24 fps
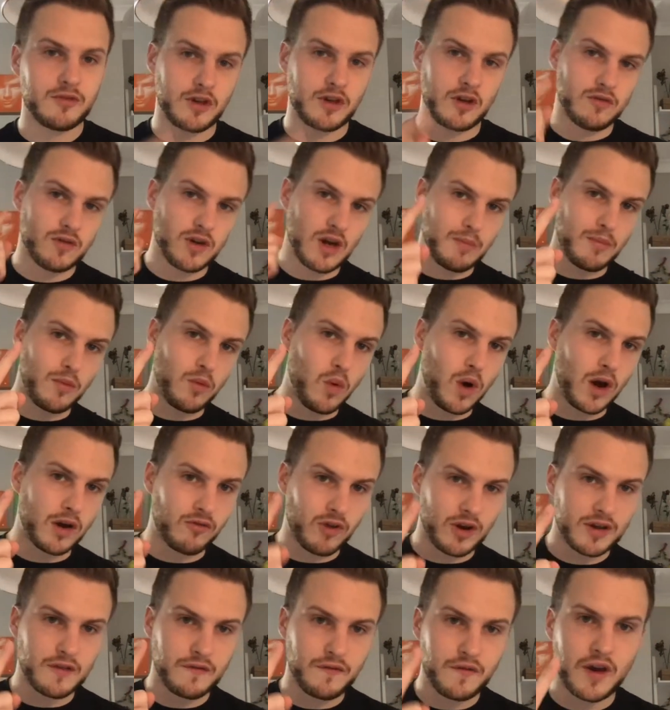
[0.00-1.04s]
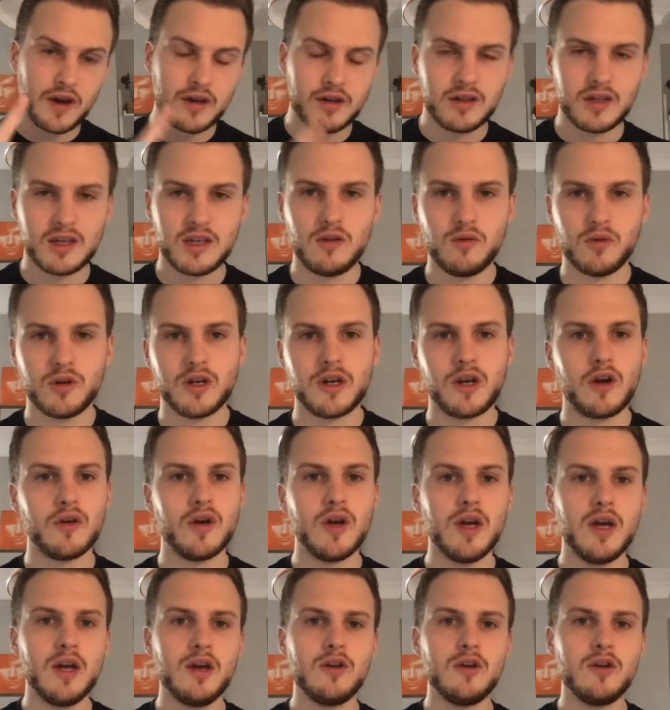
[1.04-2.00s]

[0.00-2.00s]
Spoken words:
So number one, right, the first thing you want to know,